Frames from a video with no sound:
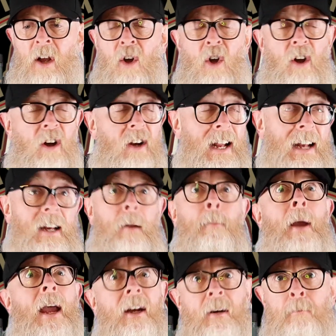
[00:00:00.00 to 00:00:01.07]
on an
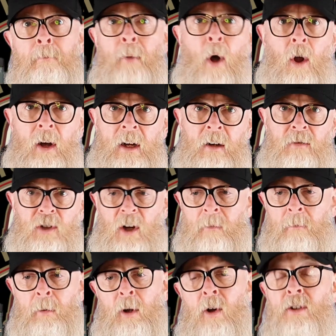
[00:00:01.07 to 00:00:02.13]
independent bottling of
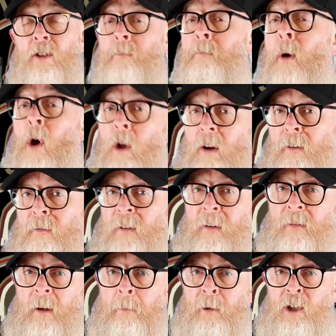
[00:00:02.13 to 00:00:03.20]
something because it's bottled at
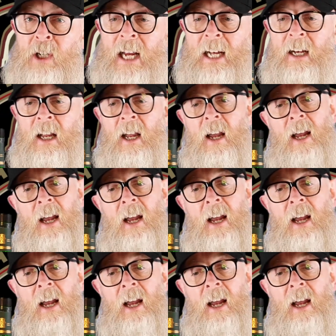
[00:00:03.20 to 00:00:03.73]
50%.